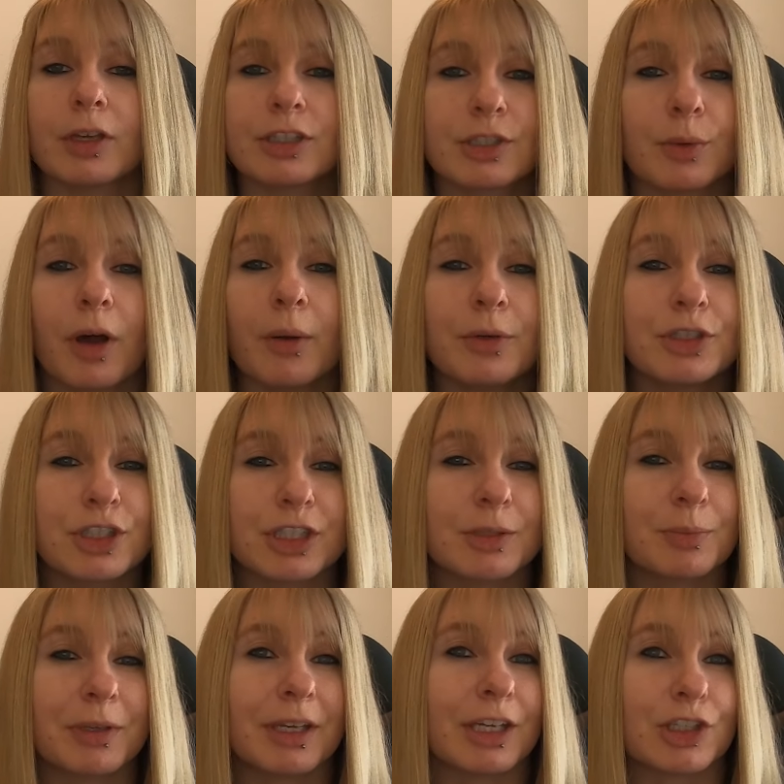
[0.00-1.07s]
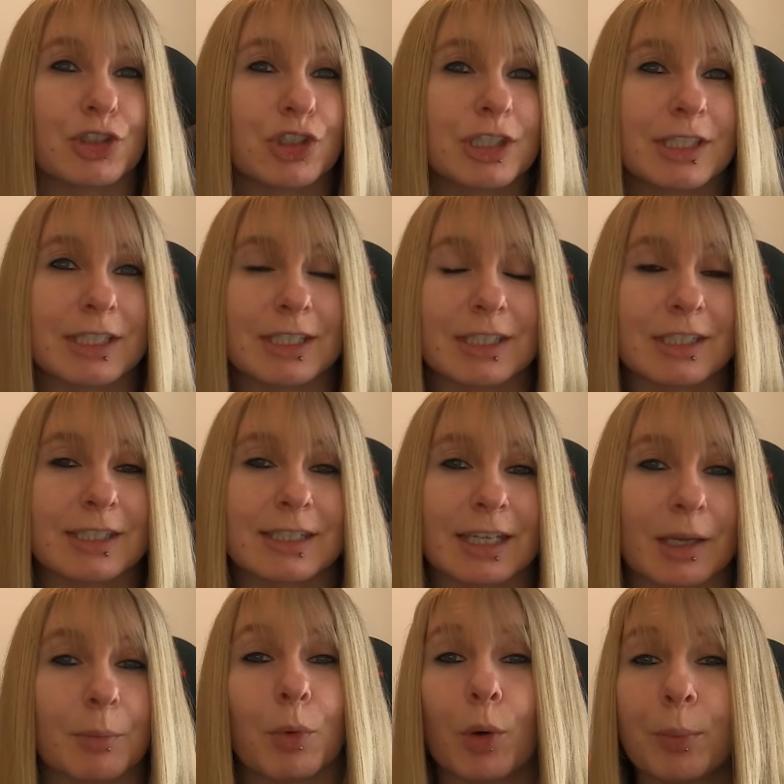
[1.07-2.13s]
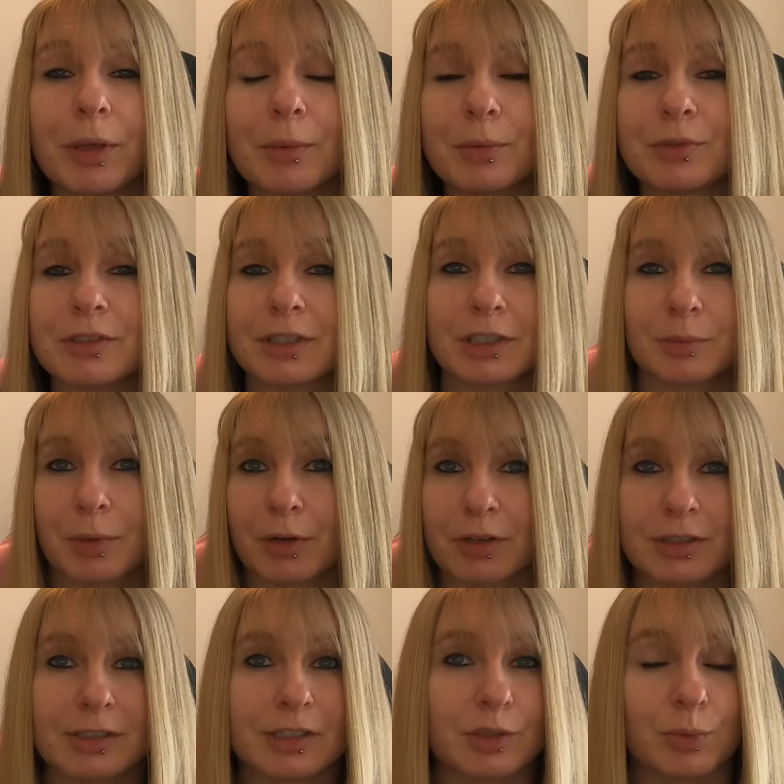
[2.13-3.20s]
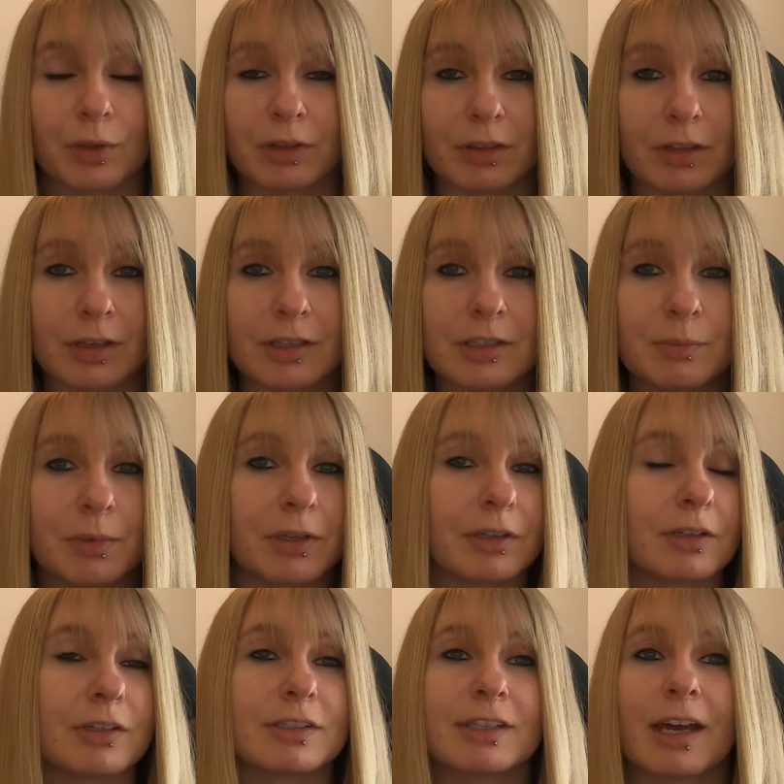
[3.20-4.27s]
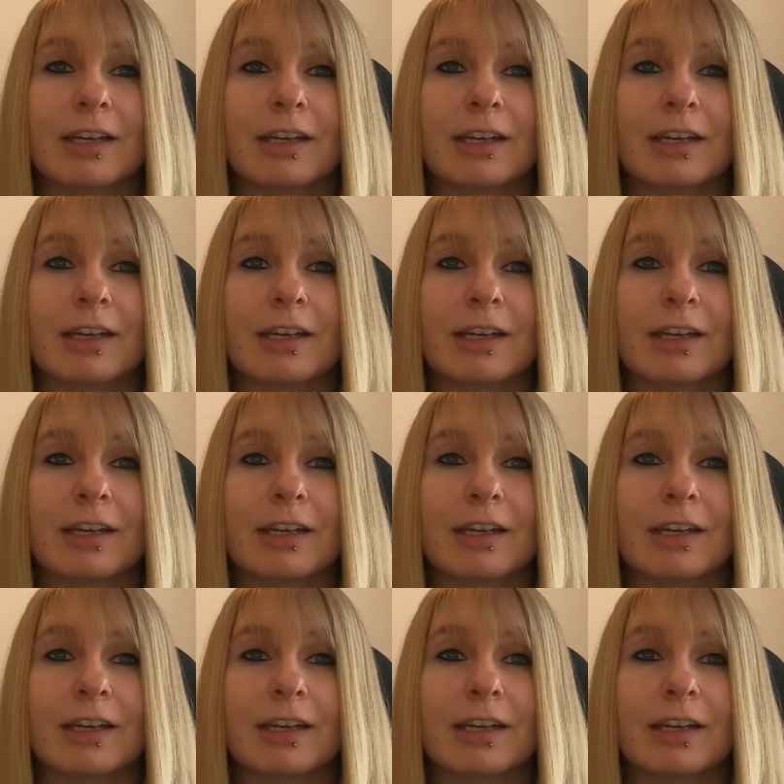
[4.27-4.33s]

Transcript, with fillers: So I would just be interested to see more people's experiences with this because,